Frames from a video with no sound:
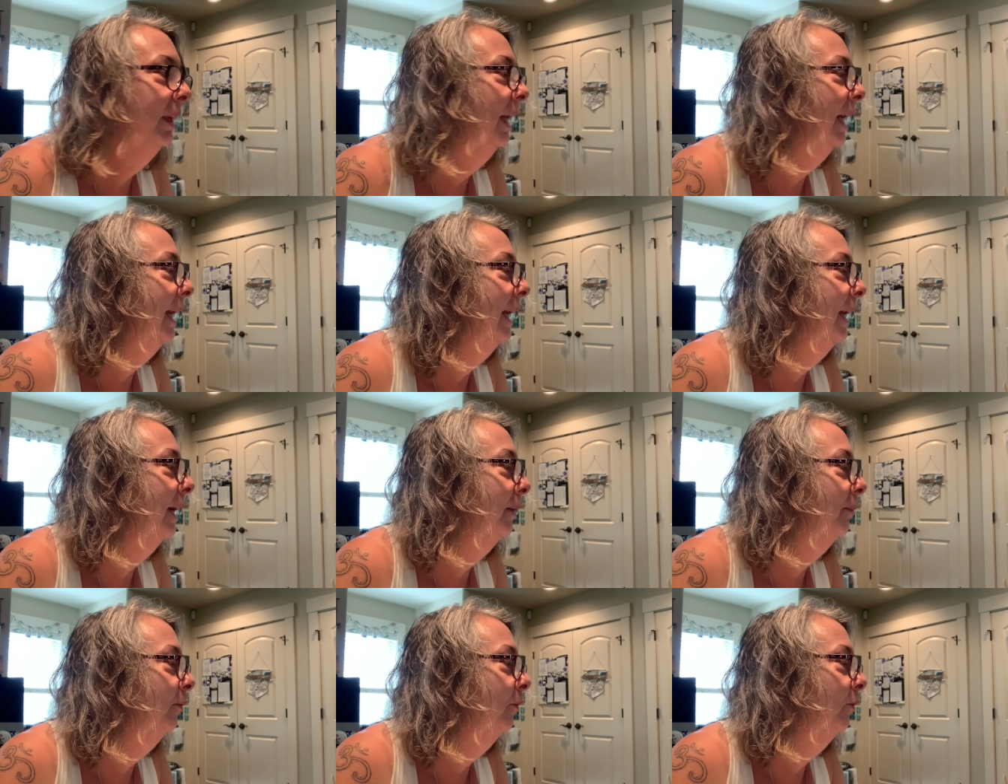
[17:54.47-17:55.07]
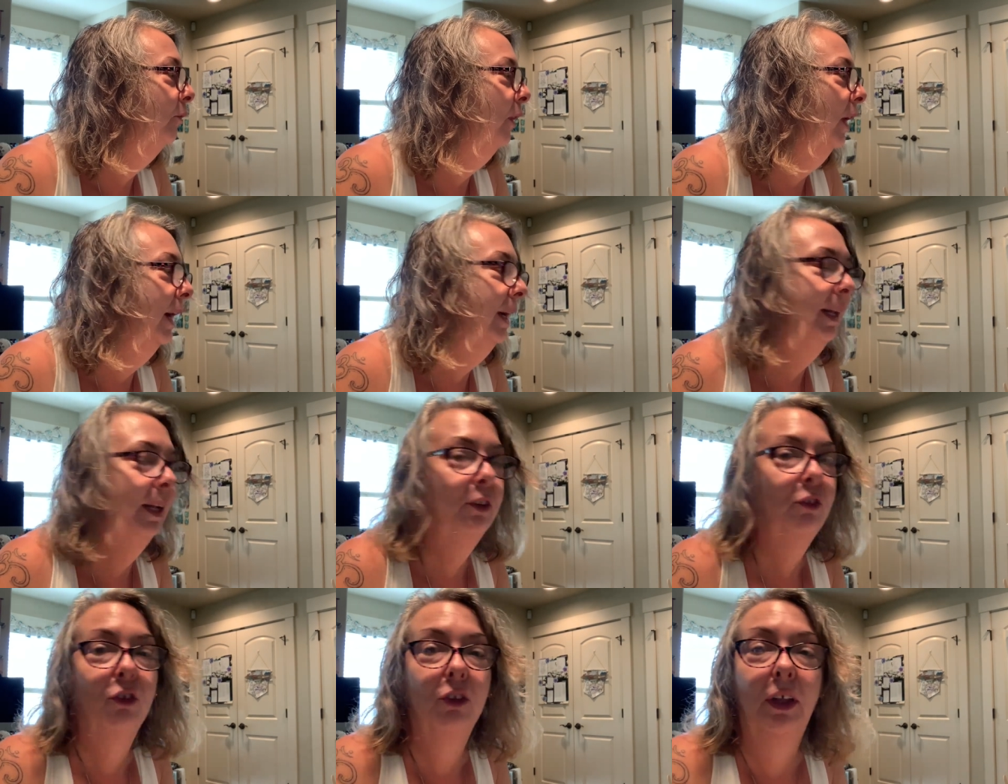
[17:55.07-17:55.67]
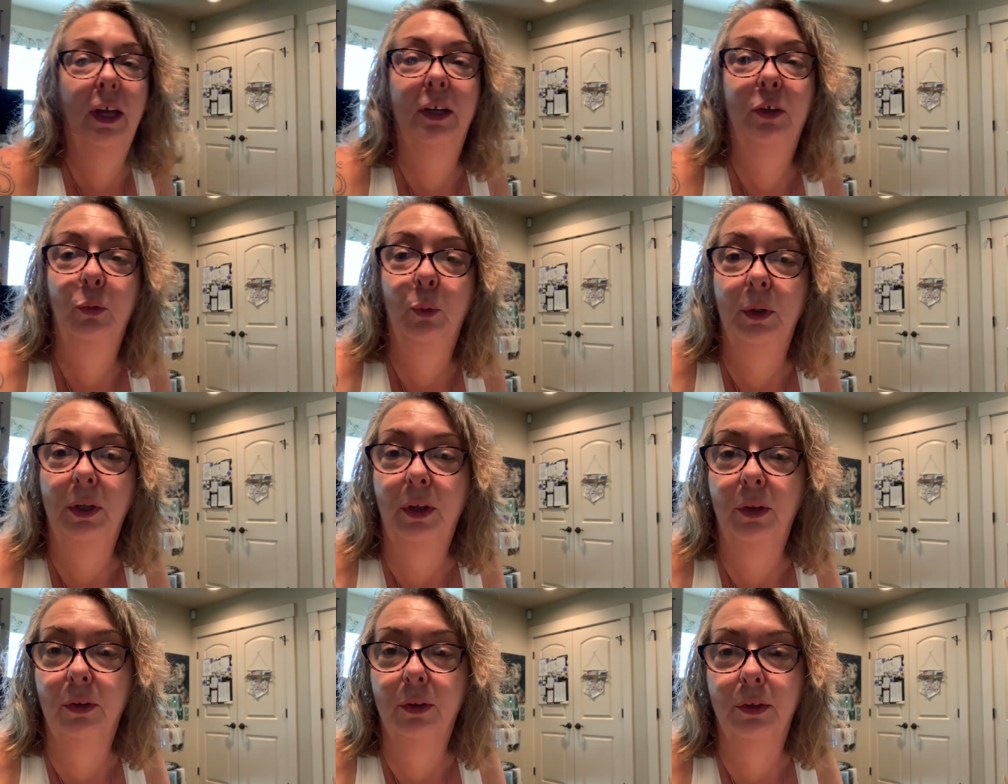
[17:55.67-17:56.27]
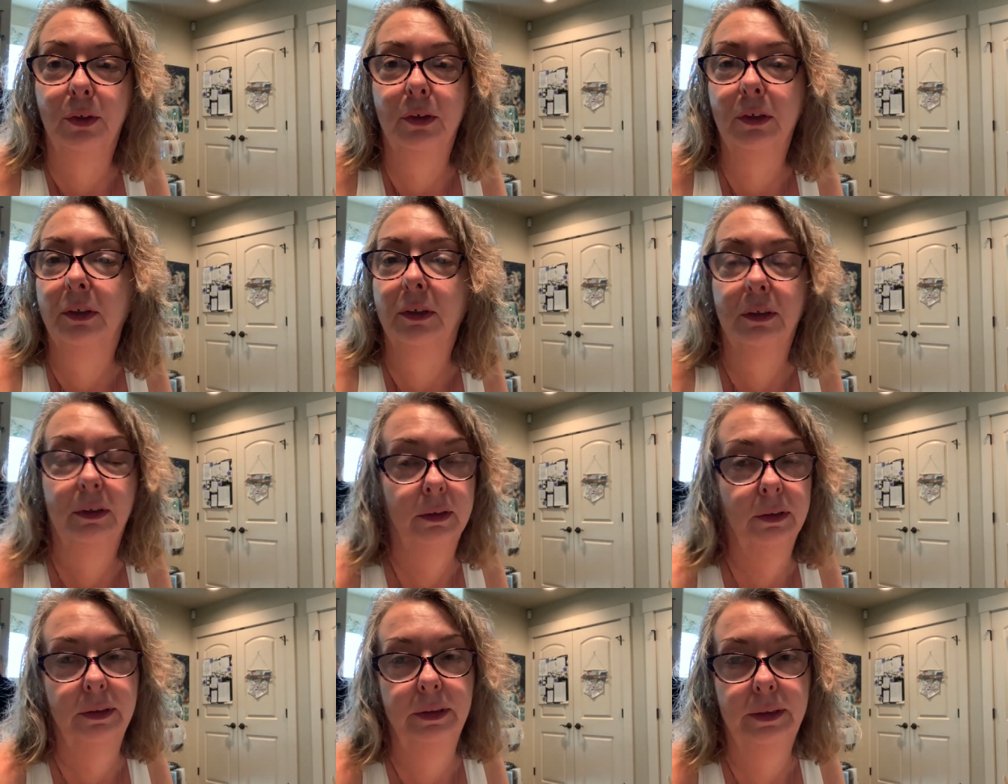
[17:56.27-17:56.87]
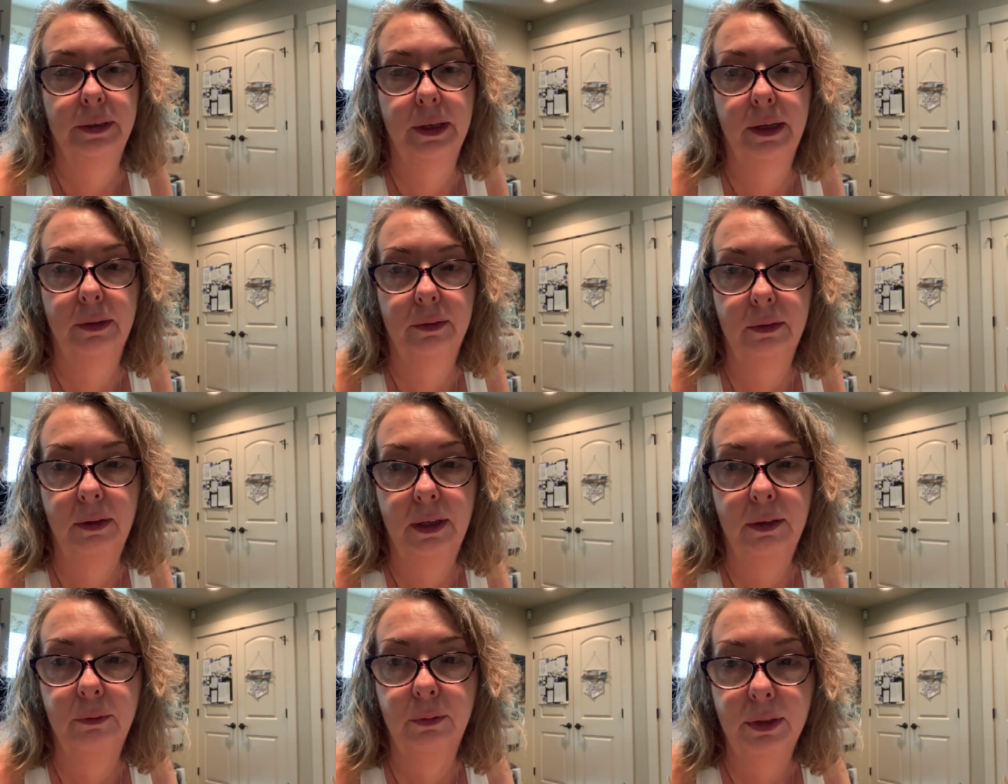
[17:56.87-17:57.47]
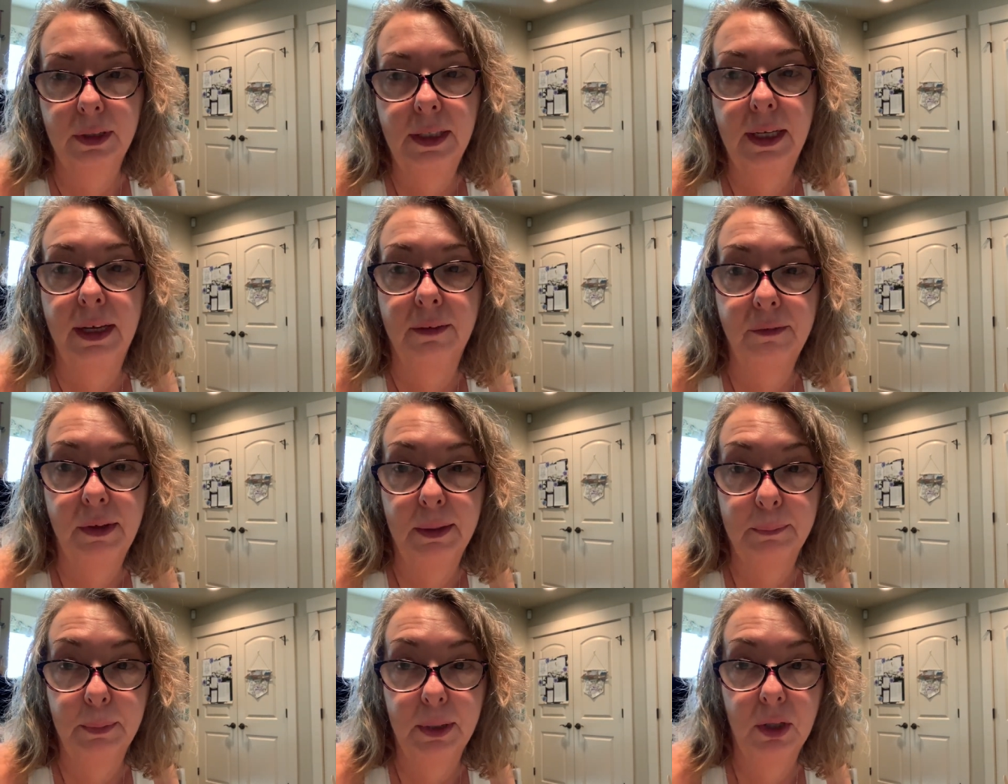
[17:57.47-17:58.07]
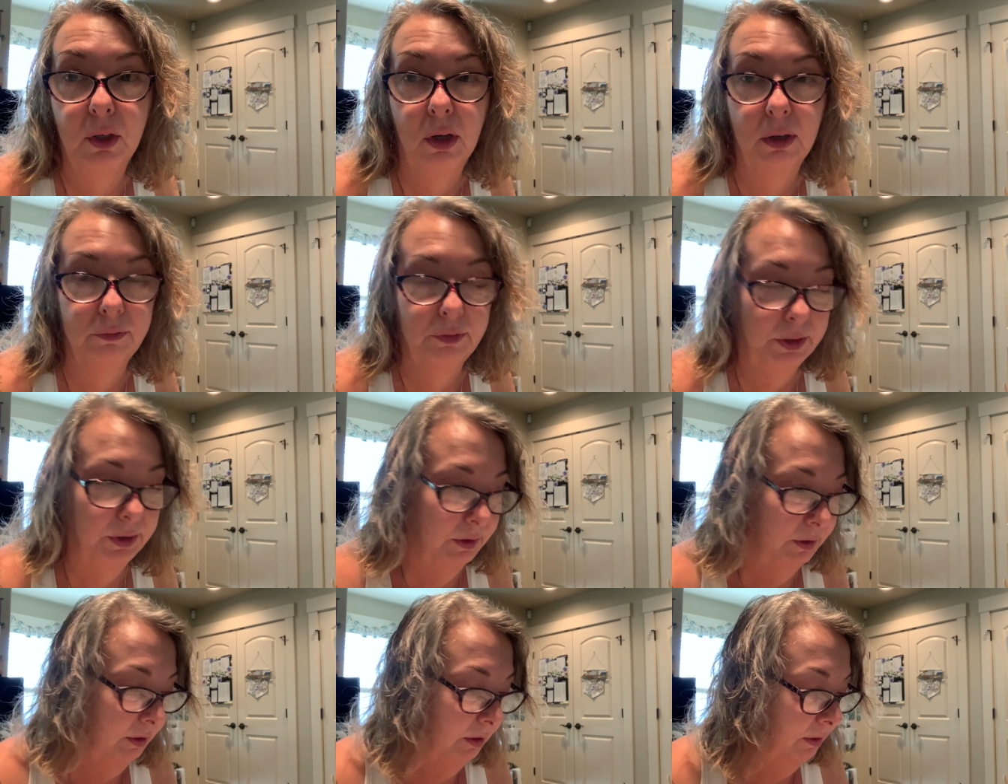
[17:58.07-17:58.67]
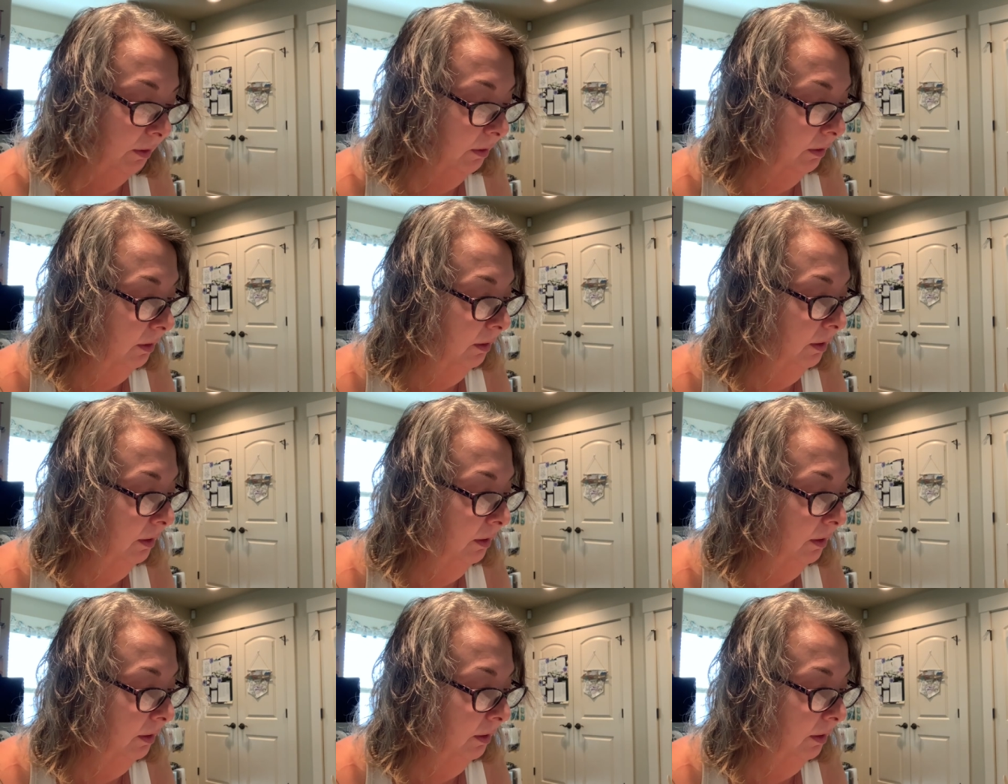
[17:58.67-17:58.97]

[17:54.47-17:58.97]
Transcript: a m Friday, July twenty-third. Holy cow, I really have had my coffee today.